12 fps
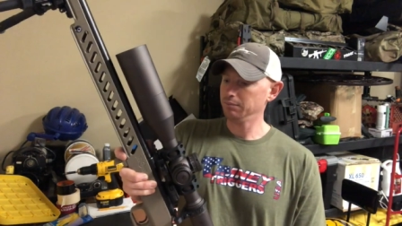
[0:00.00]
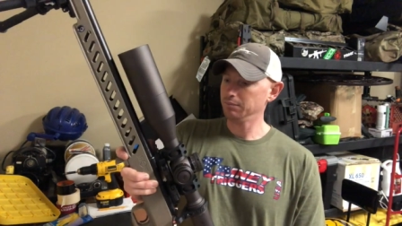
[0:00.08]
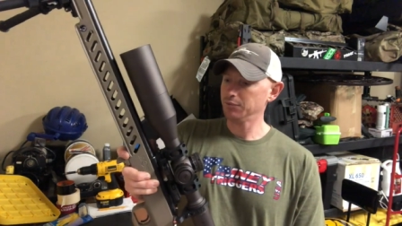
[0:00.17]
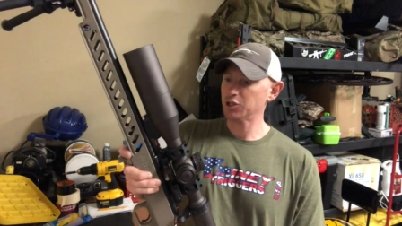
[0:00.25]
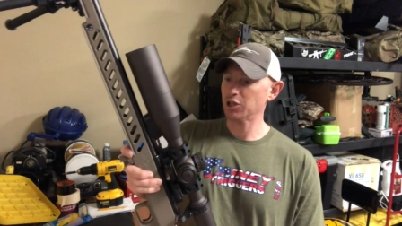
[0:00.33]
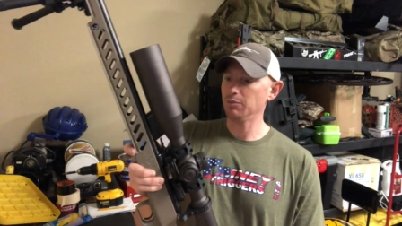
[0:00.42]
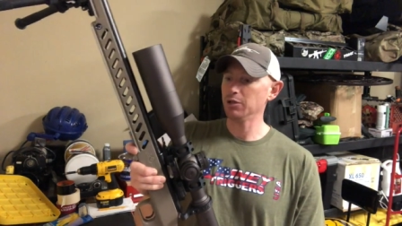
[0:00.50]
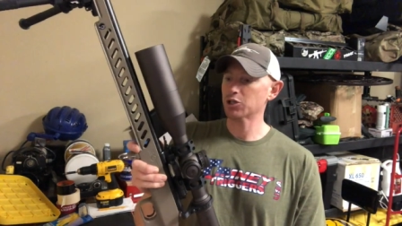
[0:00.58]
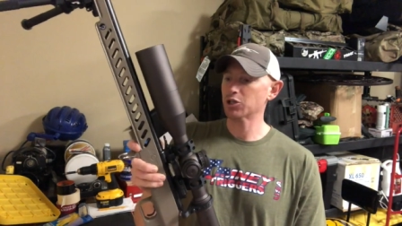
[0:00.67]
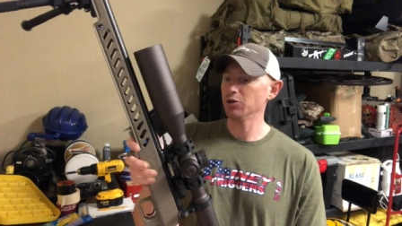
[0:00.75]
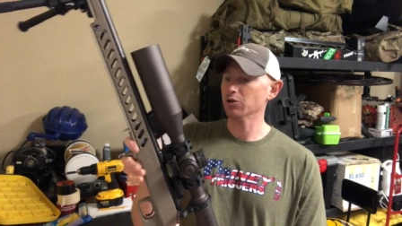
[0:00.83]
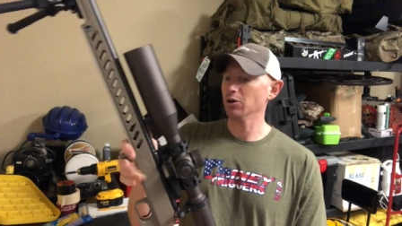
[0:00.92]
She's going to be a
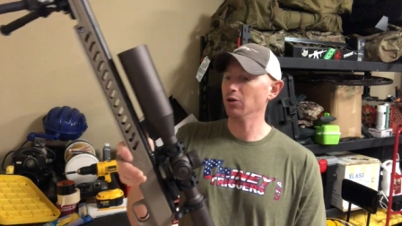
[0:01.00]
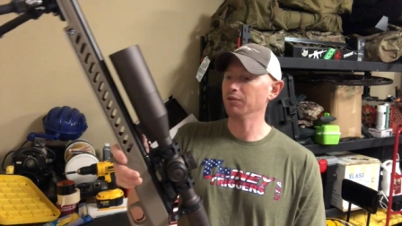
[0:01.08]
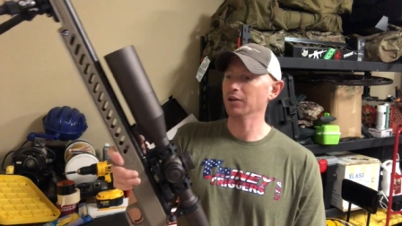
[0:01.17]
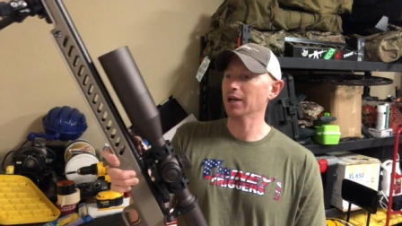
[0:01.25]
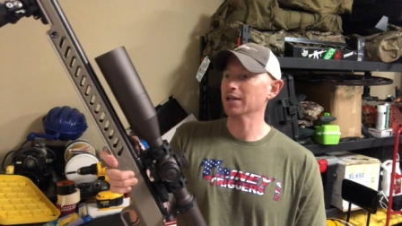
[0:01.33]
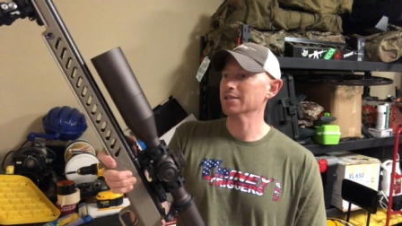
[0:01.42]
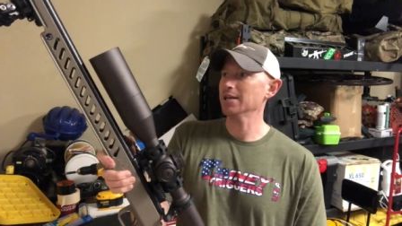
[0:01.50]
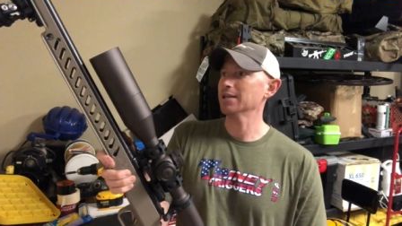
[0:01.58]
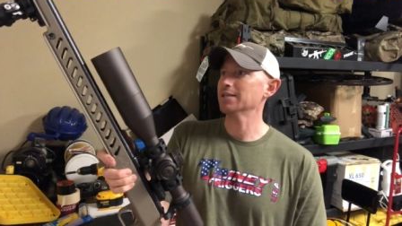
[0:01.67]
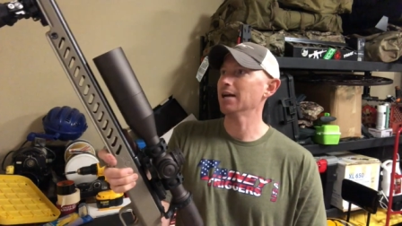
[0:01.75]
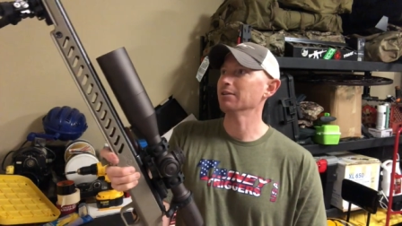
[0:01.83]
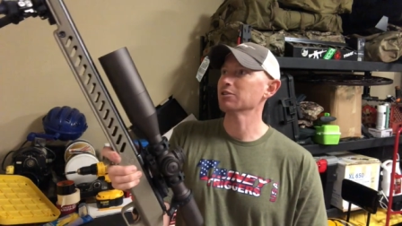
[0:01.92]
shooter. Hopefully I can take
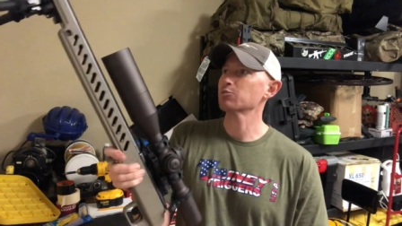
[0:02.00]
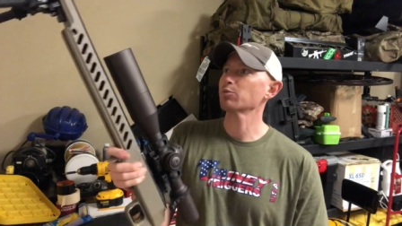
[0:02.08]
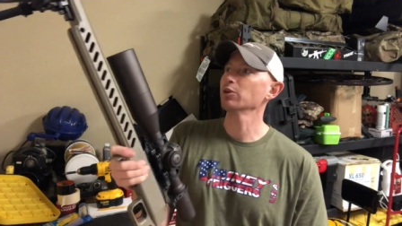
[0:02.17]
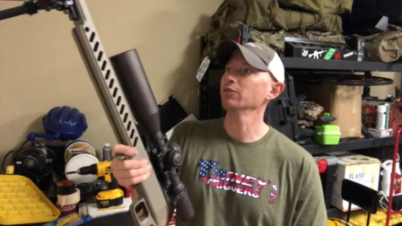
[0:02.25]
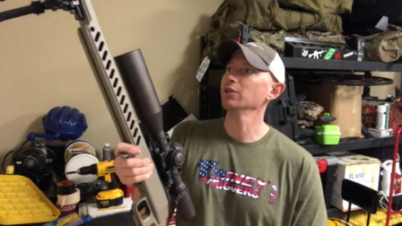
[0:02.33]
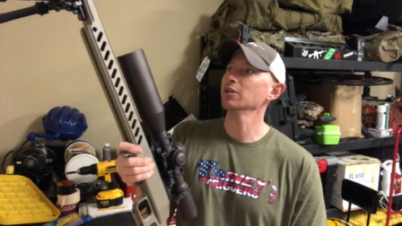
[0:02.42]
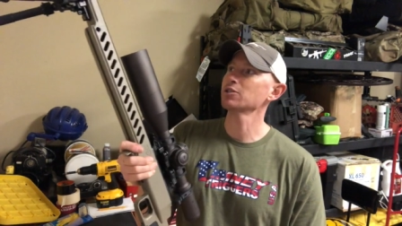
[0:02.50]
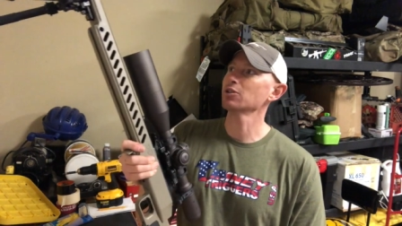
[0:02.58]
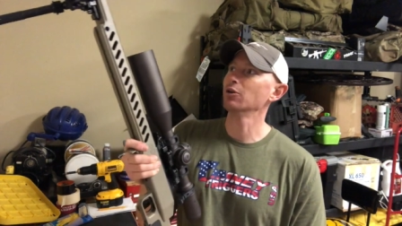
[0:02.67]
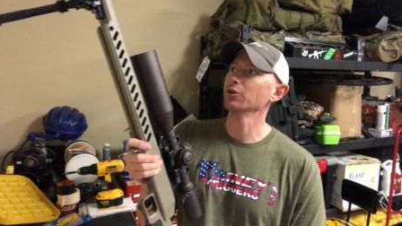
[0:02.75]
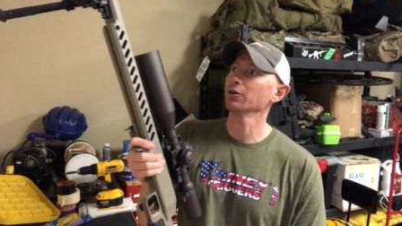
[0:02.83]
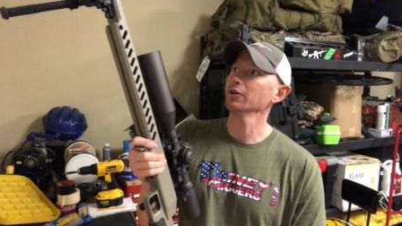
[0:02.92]
down its previous
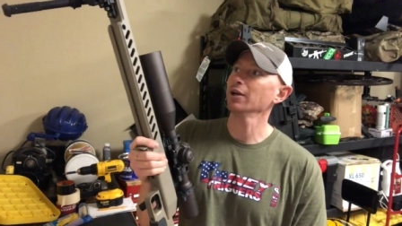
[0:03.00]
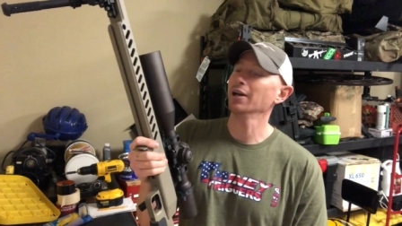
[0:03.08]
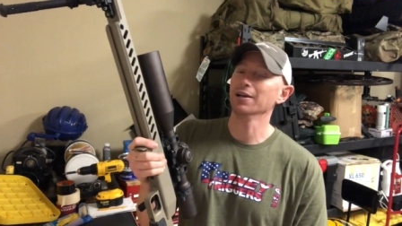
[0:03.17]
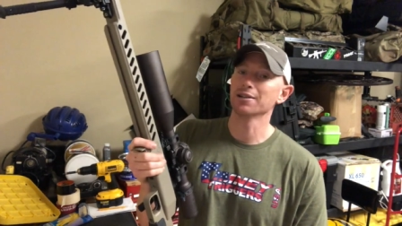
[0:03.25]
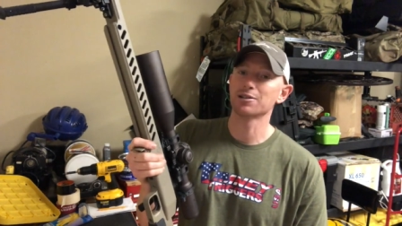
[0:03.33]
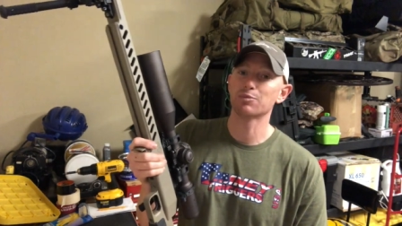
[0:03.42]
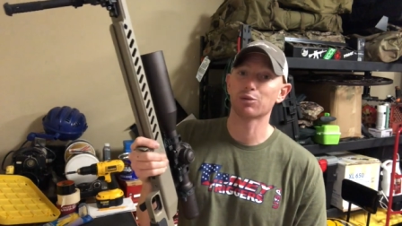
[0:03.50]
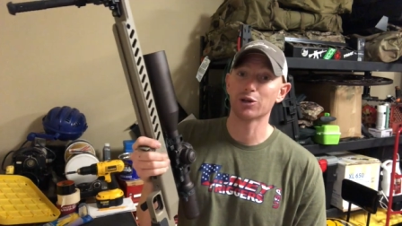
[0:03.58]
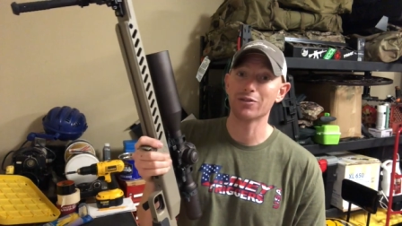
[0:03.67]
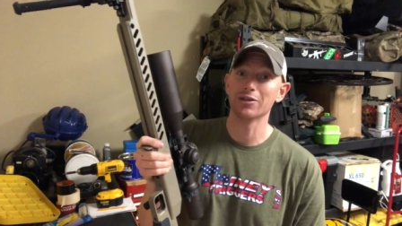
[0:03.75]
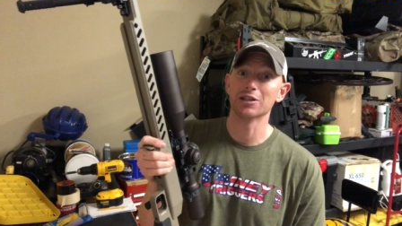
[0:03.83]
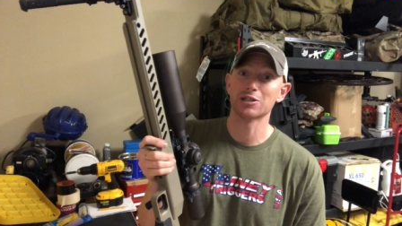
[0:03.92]
owner and its
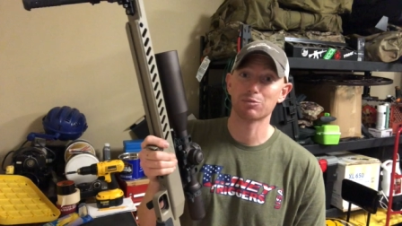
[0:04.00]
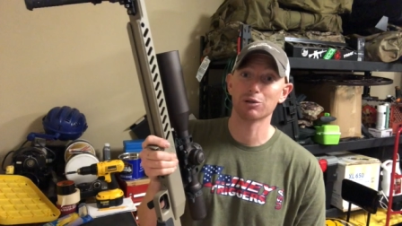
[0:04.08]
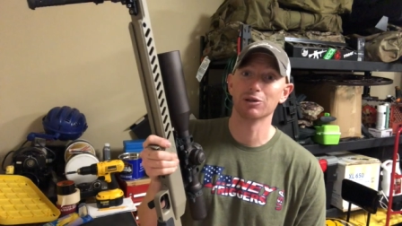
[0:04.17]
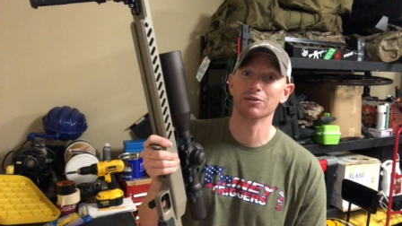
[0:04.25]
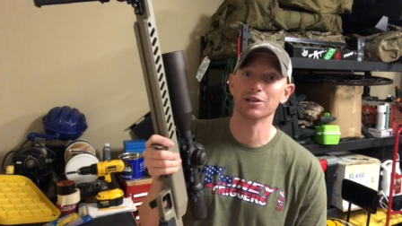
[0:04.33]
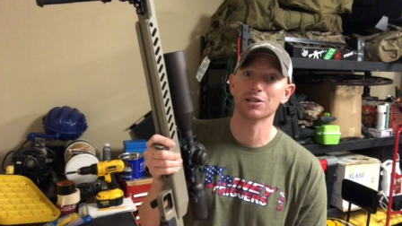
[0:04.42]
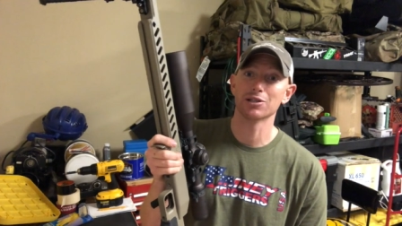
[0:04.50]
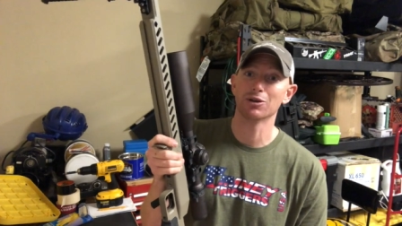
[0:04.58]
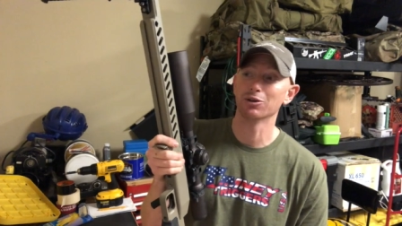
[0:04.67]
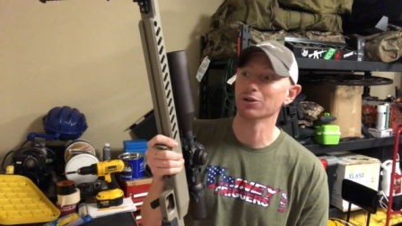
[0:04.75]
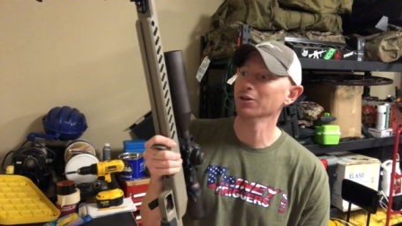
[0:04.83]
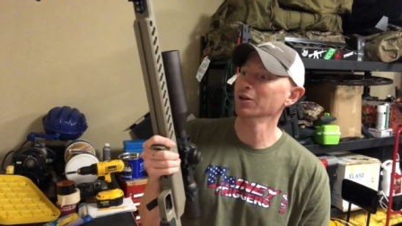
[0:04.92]
previous
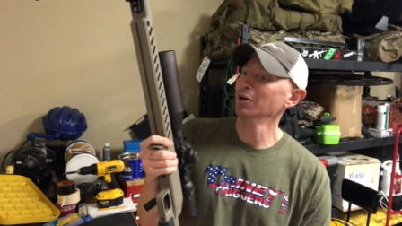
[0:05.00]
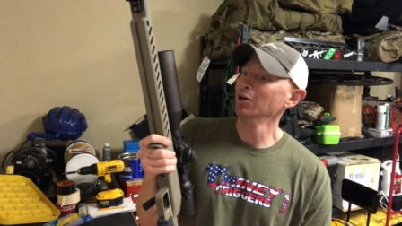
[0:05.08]
owner